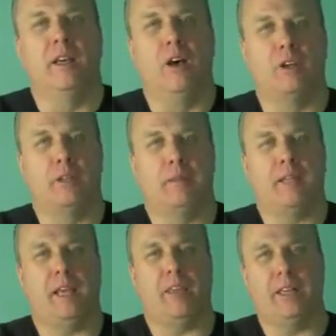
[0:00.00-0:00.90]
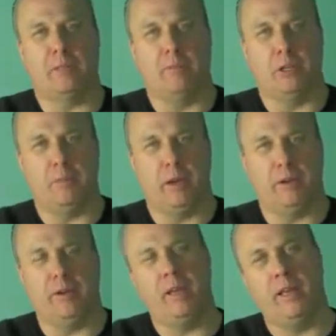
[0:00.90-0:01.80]
Ultimately, I think it's much
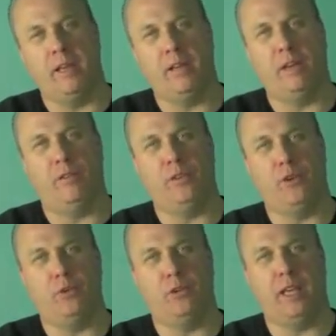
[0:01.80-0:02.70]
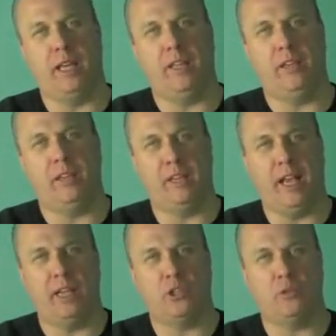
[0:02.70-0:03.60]
better if you take the
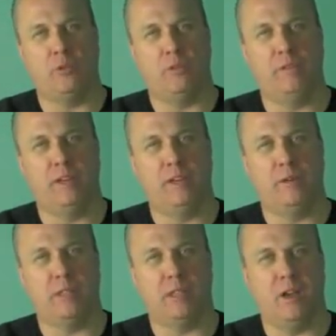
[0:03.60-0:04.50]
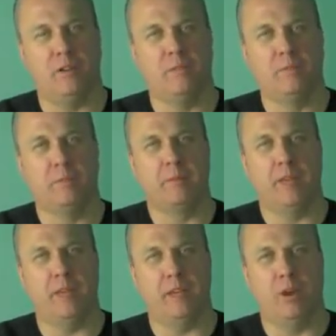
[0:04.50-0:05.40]
actual video itself
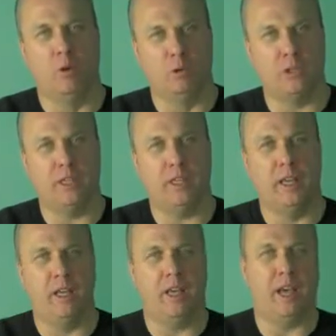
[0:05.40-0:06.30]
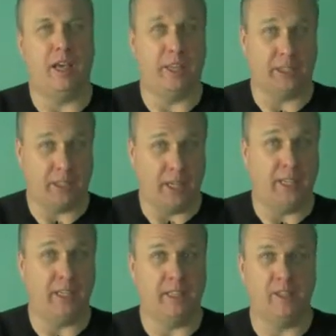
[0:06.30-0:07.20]
and host it on a
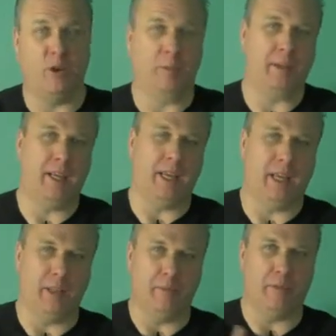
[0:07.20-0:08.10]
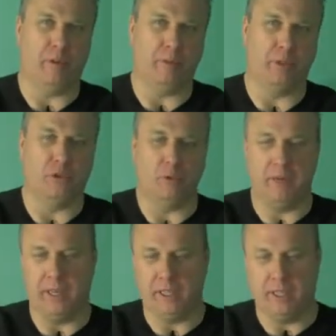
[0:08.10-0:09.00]
site. Don't be taking them from social
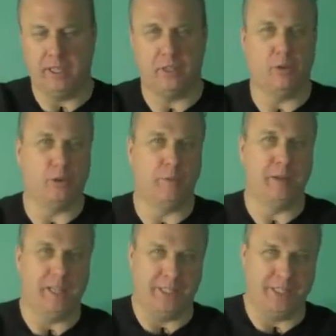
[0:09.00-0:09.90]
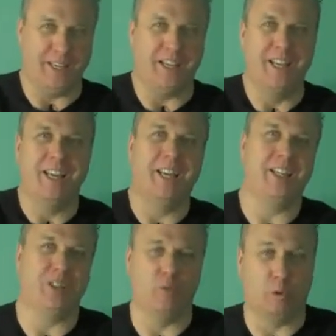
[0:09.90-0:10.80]
media site to social media site.
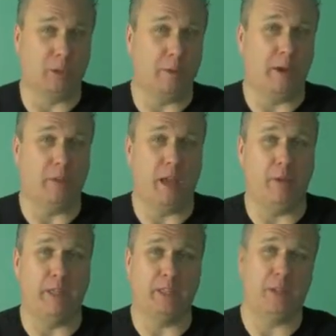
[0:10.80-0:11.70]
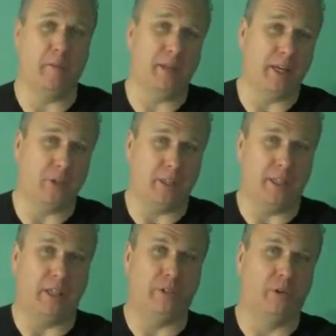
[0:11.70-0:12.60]
It just works better that way, so that when they actually
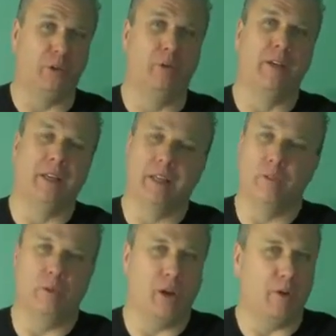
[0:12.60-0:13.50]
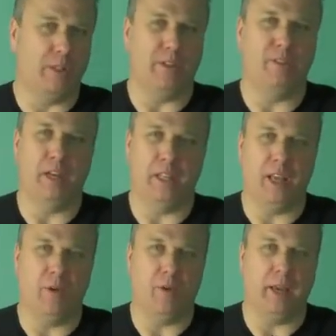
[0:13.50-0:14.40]
click through, we always have done it
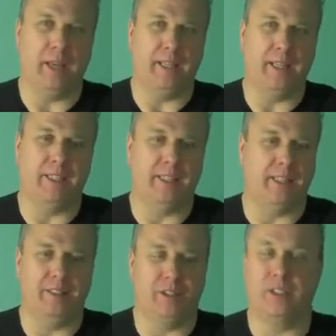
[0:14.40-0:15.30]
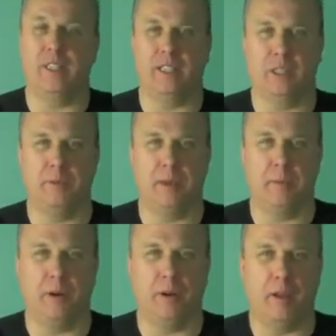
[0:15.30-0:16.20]
that way. It just tends to be a
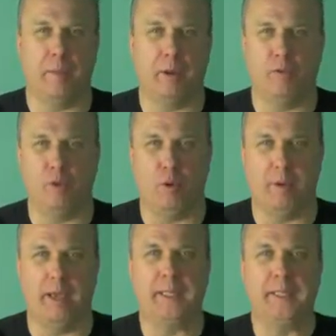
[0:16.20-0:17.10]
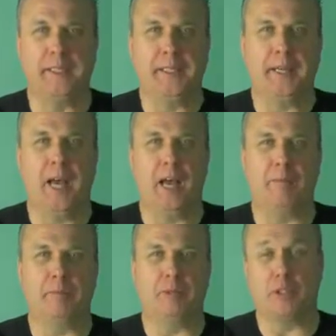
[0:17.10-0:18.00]
better format.
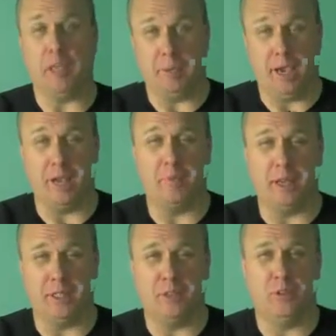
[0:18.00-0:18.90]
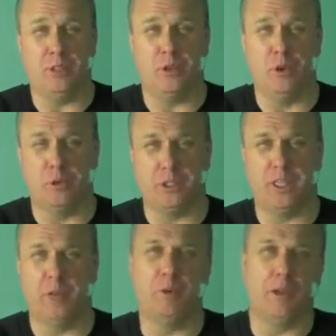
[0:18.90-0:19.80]
So keep that in mind too, that you're hosting
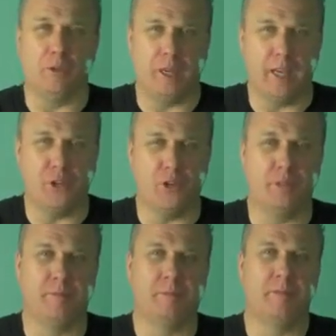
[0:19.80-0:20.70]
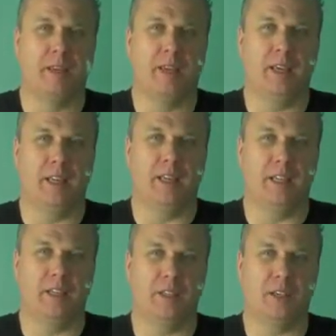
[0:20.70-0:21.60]
it at one location, and
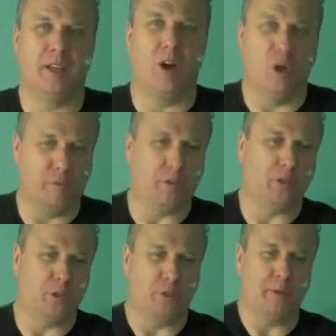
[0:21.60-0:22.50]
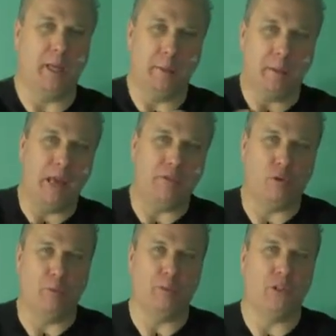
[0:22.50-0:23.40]
that it's all of your social media
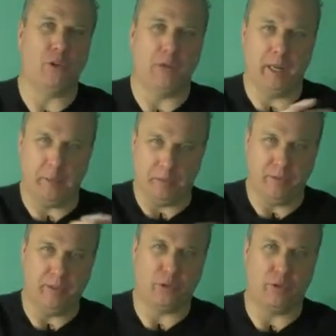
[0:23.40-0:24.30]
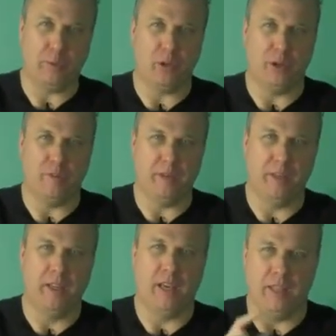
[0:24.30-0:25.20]
platforms, that you're creating a brief description of
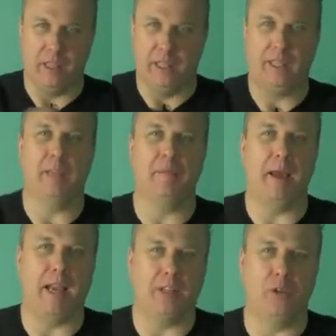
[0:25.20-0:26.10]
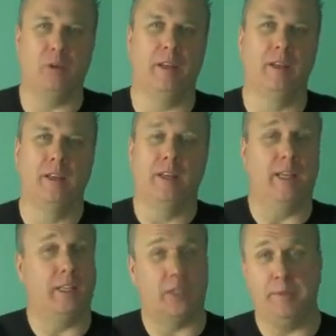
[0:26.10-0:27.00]
it and then linking back to it.
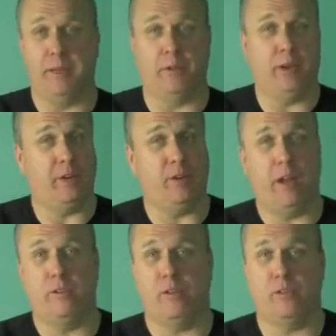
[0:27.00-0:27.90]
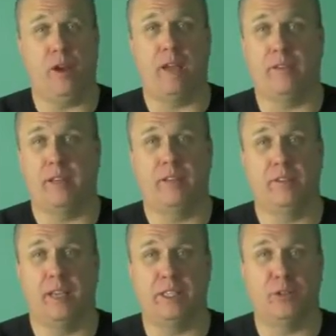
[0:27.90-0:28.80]
And it's going to be a great driver of traffic.
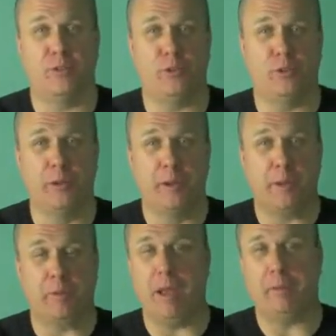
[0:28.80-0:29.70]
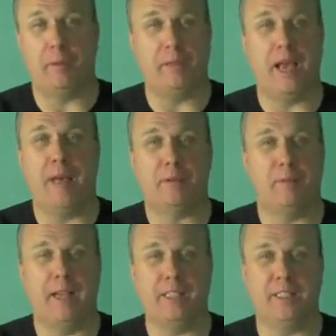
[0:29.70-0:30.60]
Okay, so if you properly
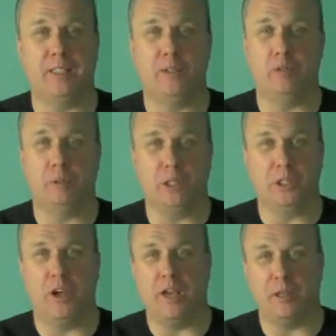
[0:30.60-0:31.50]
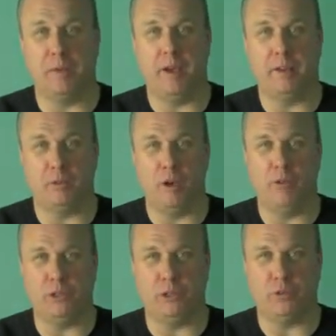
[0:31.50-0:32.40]
optimize it and do what we just talked about as
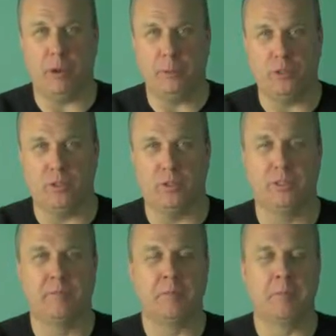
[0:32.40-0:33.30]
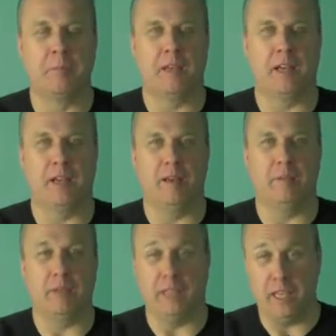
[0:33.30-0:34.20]
well with descriptions,
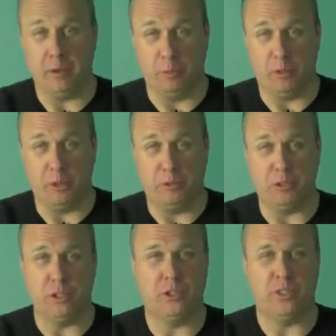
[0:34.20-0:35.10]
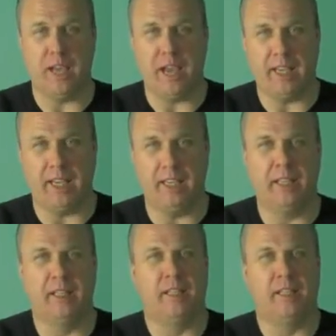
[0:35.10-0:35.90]
keyword usage and tagging it,